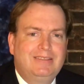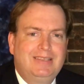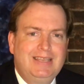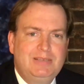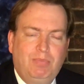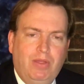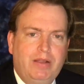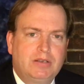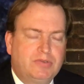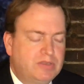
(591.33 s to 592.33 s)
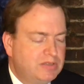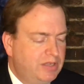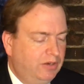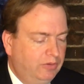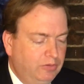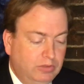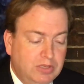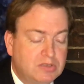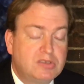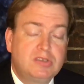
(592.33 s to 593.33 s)
these players for the Citadel
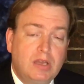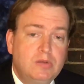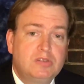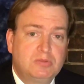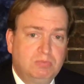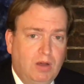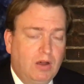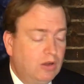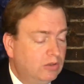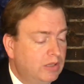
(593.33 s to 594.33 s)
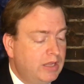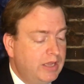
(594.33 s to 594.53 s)
look so small.